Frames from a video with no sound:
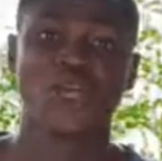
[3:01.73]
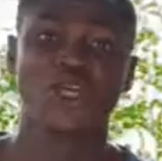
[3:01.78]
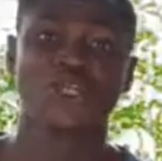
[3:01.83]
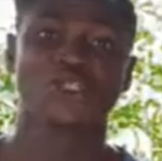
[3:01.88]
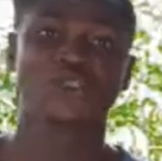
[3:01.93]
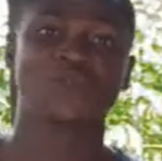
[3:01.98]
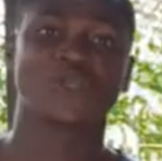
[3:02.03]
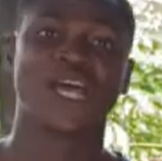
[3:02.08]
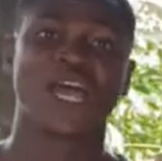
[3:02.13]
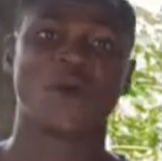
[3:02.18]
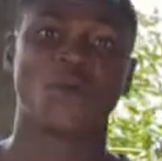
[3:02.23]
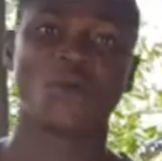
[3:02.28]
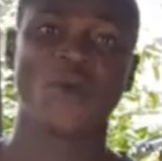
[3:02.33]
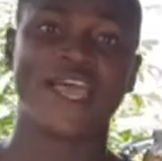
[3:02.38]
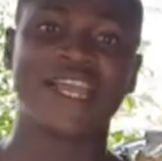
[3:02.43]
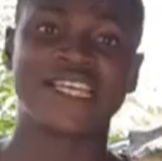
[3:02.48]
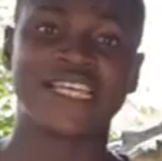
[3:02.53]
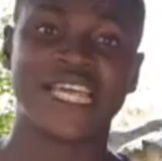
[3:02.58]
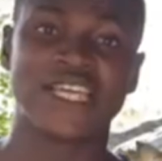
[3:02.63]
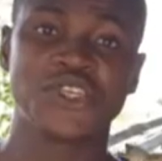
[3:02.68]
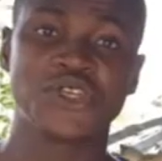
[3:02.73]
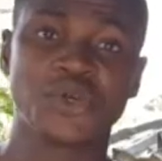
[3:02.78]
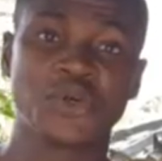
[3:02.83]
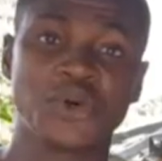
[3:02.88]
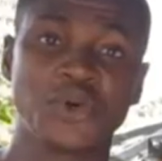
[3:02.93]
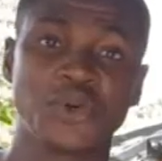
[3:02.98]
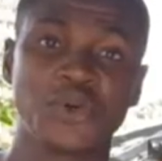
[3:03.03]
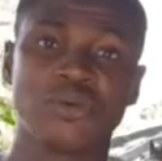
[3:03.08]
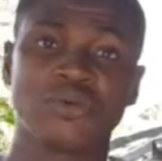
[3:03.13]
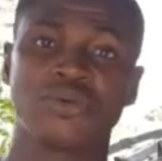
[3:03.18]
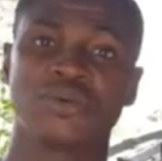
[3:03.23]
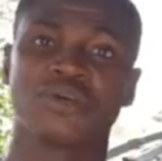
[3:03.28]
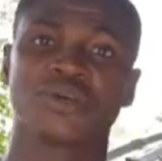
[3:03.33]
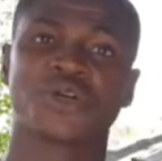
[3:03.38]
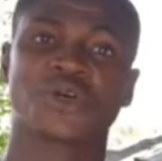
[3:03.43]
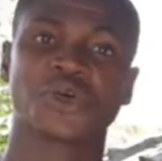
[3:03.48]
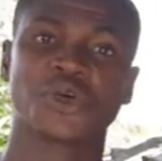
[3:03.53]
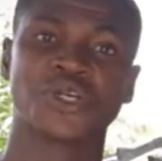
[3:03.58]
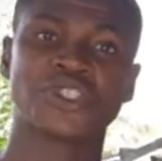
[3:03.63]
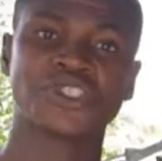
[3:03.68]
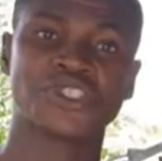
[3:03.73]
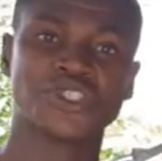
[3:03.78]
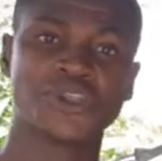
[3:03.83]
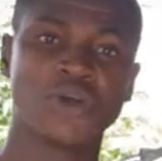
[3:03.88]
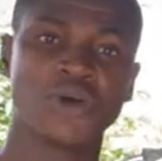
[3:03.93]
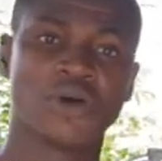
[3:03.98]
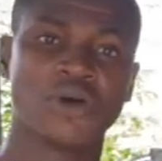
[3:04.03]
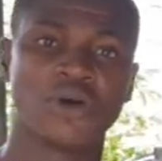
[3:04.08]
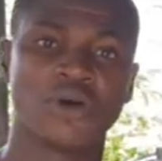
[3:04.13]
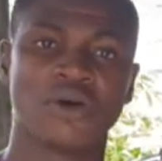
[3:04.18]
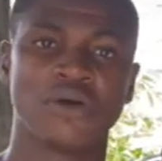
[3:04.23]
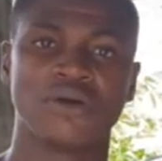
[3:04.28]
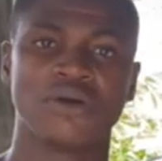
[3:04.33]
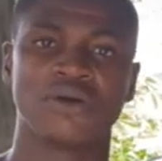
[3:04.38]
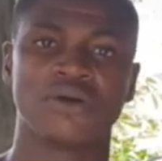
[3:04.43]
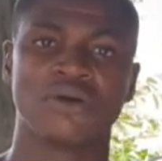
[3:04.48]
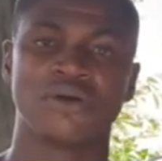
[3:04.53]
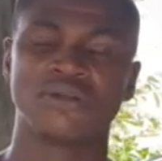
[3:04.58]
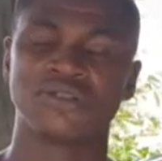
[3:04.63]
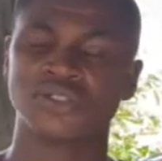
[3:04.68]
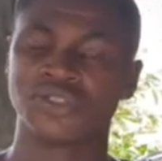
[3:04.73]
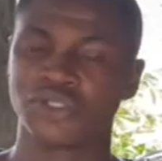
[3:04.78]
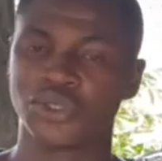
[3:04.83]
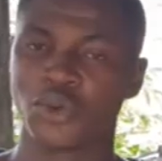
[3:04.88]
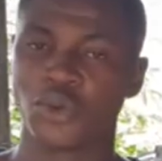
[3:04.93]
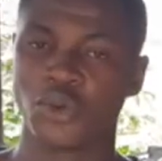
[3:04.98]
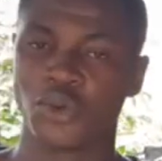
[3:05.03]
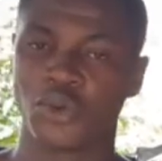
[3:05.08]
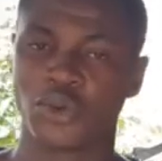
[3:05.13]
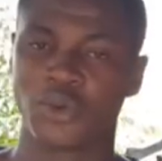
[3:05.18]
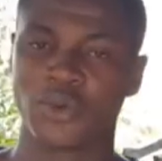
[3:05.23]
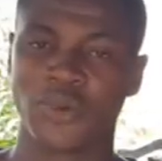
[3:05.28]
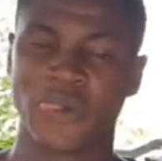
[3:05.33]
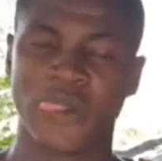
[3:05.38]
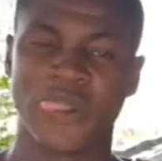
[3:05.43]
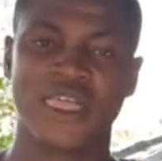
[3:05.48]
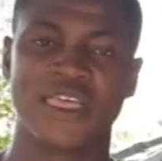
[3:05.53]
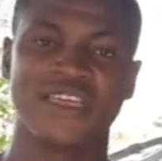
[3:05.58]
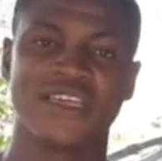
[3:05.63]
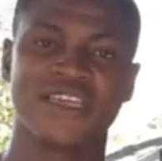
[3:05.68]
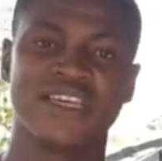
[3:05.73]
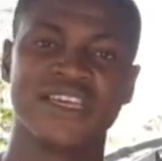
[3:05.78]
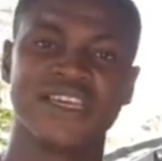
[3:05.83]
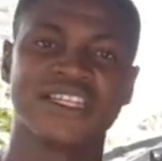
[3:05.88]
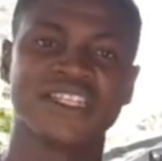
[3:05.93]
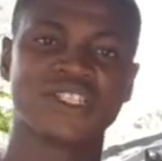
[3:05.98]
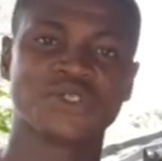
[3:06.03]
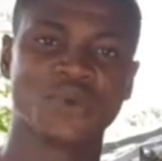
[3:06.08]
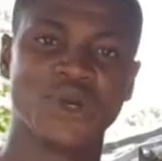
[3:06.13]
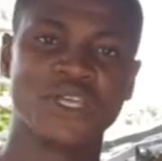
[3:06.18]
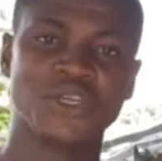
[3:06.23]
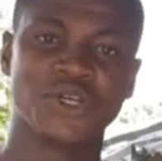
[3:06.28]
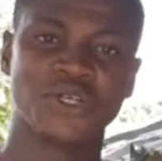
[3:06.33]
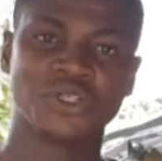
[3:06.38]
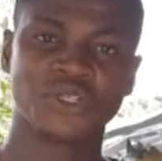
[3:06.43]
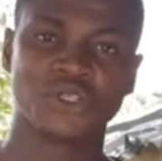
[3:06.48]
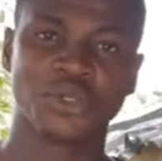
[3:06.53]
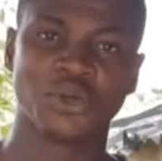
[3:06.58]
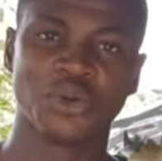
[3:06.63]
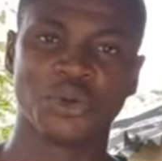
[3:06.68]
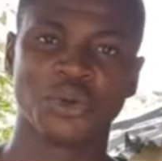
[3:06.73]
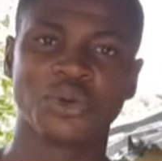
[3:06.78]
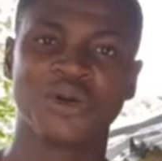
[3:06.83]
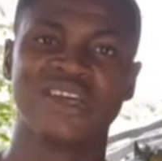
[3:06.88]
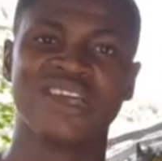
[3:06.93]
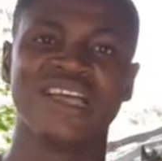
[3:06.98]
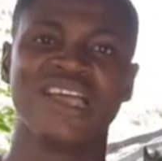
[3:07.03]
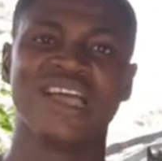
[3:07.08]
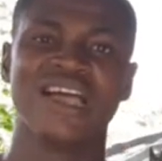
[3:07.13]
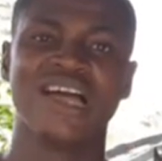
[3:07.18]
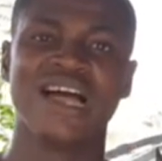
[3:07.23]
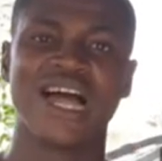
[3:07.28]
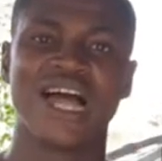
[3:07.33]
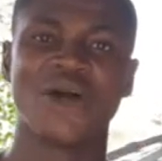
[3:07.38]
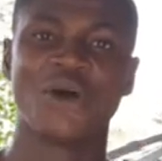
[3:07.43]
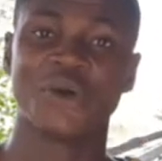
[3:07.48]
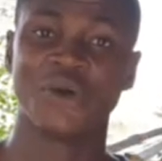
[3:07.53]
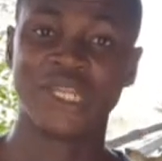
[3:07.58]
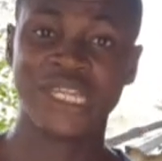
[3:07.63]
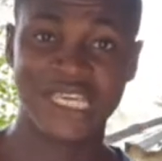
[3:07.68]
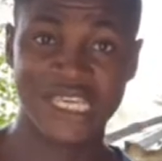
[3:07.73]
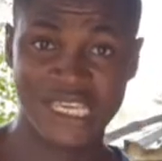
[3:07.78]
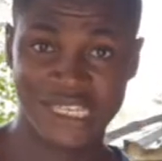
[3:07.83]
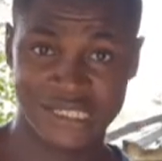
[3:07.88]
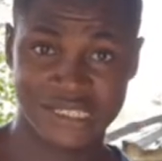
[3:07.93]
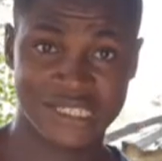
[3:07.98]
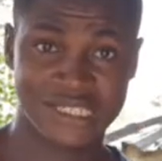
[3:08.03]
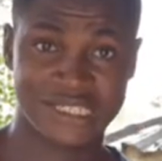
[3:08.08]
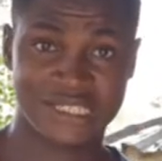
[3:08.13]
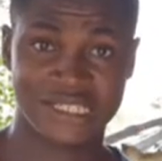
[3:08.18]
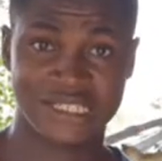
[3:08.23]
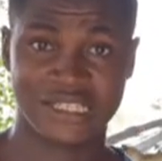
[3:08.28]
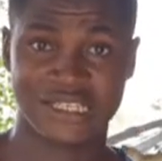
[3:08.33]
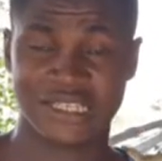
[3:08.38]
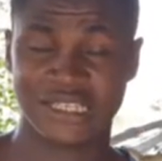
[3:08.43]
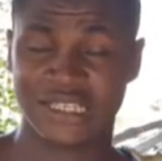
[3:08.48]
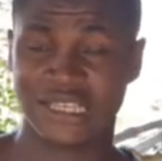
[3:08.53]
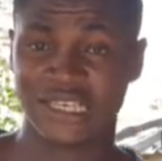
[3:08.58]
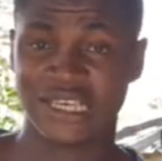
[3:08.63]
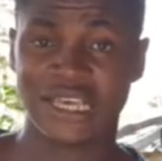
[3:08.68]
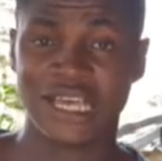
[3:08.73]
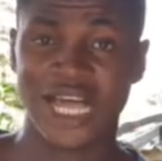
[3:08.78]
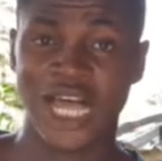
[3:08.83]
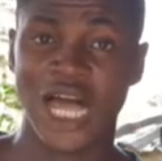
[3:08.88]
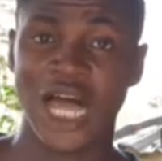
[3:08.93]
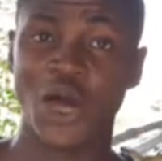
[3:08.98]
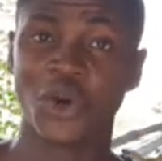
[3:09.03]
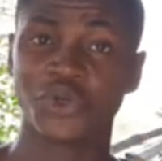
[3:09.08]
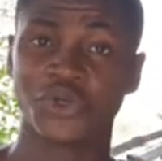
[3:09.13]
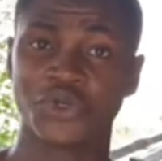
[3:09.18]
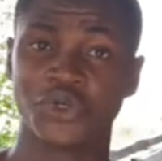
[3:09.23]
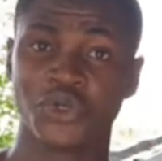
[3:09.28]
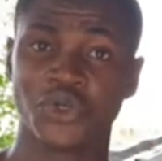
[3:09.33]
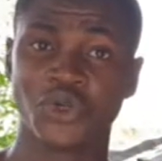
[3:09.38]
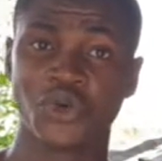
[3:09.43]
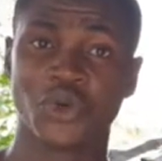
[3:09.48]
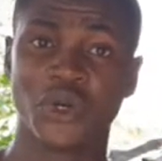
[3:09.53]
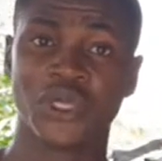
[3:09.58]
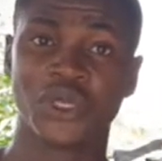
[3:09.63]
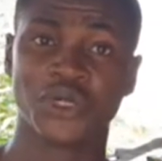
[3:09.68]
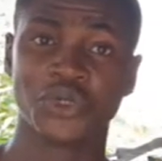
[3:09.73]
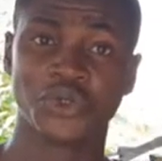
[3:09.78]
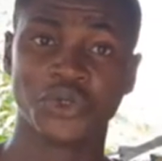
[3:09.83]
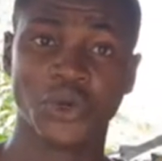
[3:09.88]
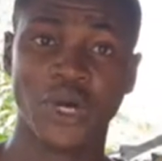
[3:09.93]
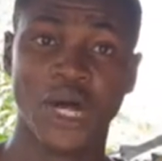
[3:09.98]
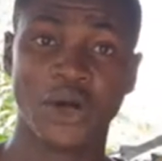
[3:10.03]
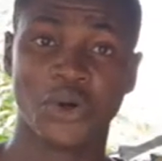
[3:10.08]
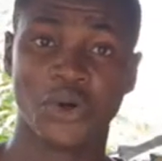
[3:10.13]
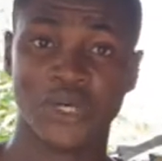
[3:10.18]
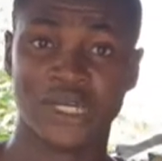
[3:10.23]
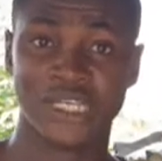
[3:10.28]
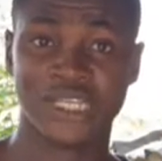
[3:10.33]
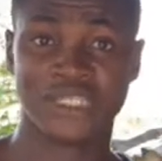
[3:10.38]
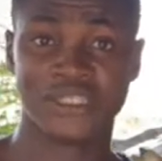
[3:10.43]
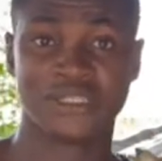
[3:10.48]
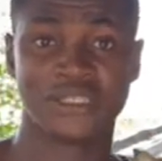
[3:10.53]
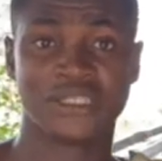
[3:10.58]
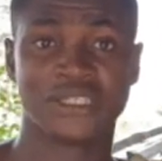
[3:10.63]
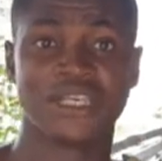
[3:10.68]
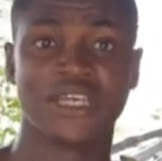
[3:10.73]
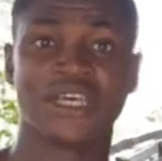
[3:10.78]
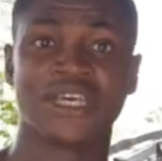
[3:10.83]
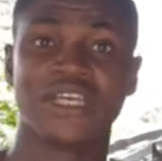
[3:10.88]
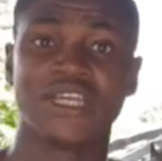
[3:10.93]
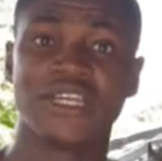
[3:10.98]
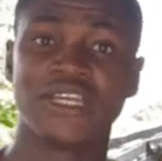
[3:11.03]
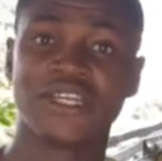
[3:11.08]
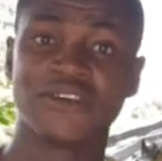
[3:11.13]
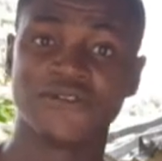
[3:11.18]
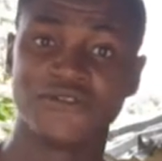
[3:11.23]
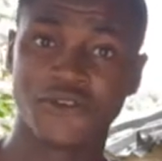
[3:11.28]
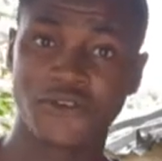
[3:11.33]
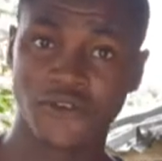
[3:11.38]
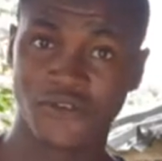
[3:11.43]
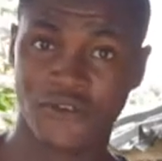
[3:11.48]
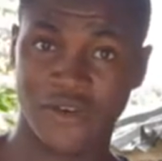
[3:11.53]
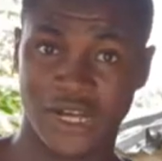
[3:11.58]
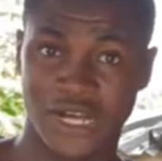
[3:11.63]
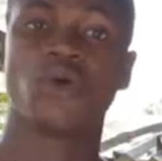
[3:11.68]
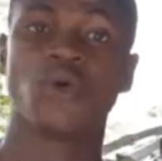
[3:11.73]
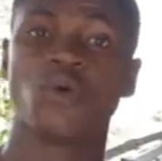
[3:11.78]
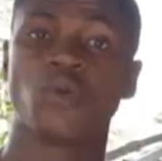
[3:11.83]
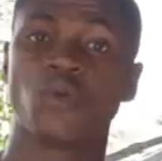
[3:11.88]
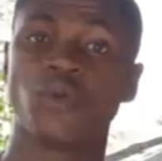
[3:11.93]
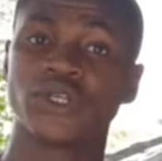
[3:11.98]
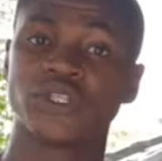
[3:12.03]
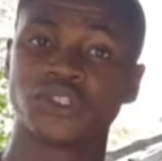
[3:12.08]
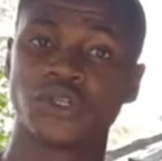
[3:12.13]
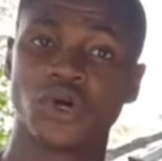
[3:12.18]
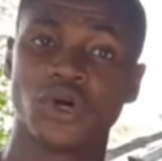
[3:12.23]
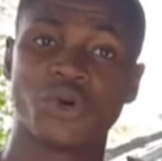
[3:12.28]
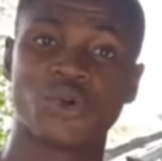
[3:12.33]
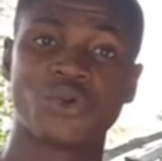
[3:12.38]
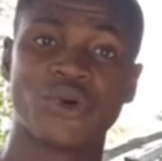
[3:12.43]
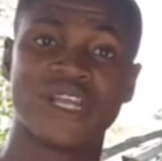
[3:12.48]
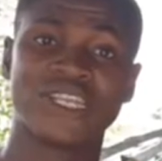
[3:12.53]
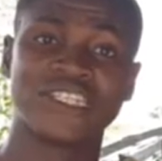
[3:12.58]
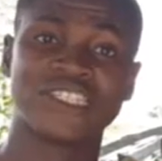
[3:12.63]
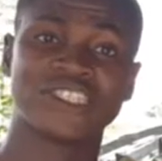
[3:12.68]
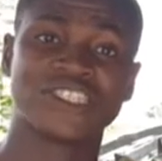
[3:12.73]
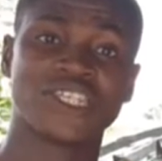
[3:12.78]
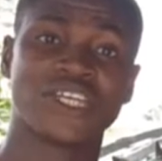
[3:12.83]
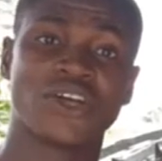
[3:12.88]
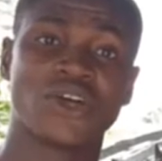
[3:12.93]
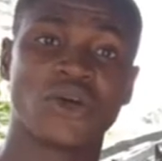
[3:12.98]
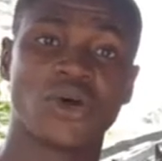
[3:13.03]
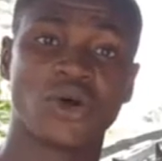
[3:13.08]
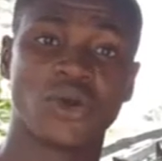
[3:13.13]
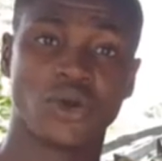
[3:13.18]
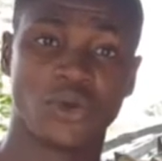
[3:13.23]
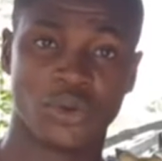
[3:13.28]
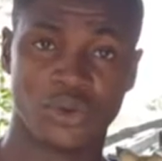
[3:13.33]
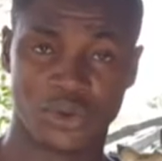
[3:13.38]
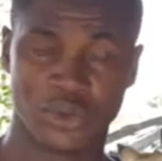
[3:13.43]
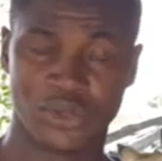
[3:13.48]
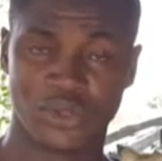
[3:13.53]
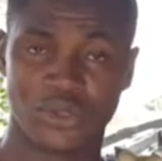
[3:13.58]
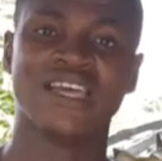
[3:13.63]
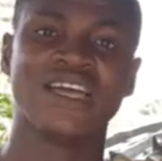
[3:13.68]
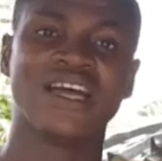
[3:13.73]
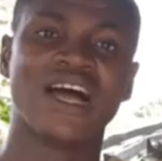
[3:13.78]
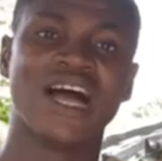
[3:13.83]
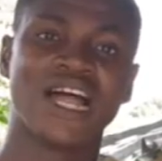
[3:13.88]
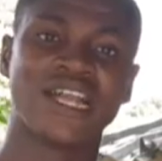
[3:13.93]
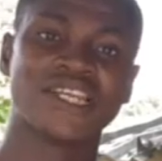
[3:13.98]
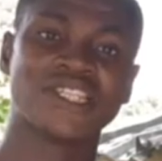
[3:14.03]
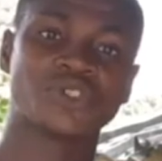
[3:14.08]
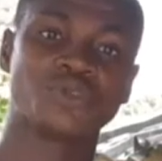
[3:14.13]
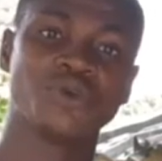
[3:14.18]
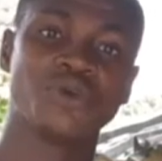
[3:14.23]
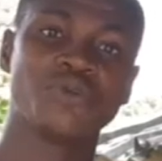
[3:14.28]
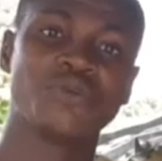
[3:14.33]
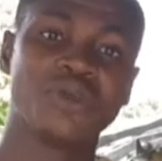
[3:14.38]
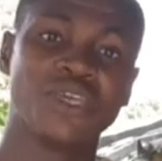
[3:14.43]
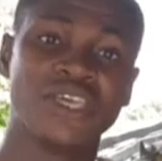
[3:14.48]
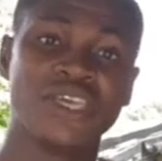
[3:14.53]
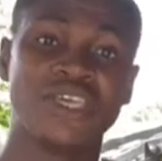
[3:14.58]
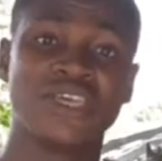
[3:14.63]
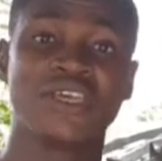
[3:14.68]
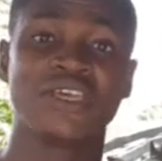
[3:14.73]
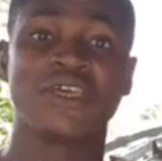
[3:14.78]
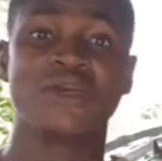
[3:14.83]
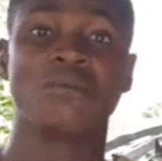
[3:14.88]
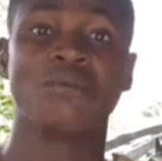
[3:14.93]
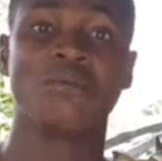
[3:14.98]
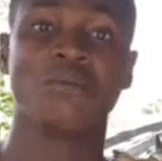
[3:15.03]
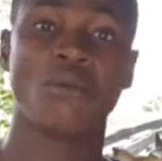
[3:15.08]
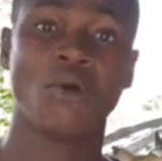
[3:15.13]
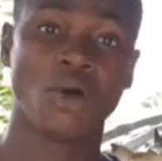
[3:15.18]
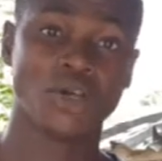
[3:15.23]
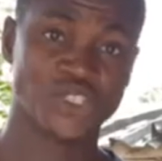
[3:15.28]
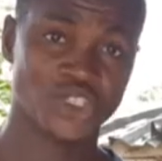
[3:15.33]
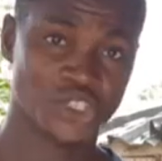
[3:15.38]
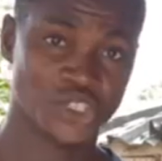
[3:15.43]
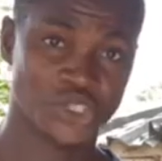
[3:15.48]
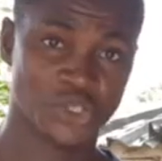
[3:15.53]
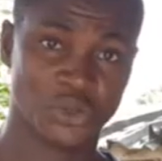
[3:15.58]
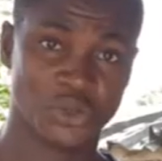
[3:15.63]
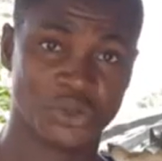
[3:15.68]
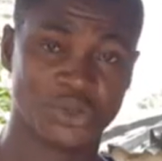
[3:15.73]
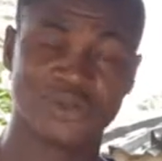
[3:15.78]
So now, when can you cross your doe? It is when your doe are on heat. How do you know when your doe are on heat? The vulva will turn reddish in color, and it will be moisture.